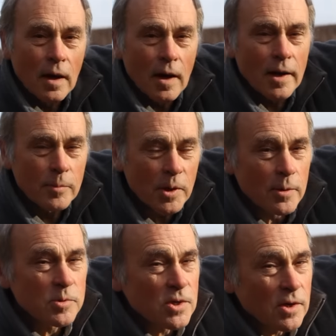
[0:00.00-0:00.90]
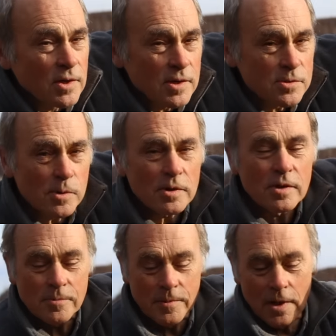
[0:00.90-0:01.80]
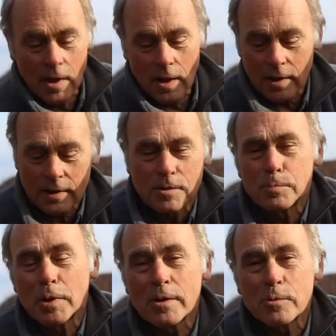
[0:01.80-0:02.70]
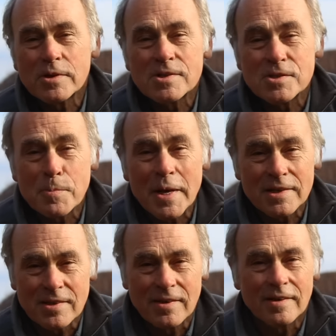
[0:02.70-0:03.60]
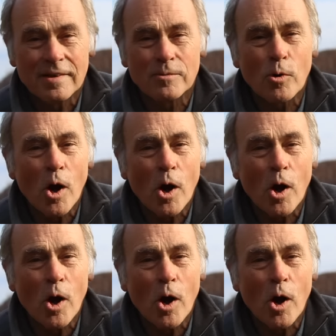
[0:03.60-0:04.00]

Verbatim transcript: Hi, my name is John Dunsworth. I like to play with cement and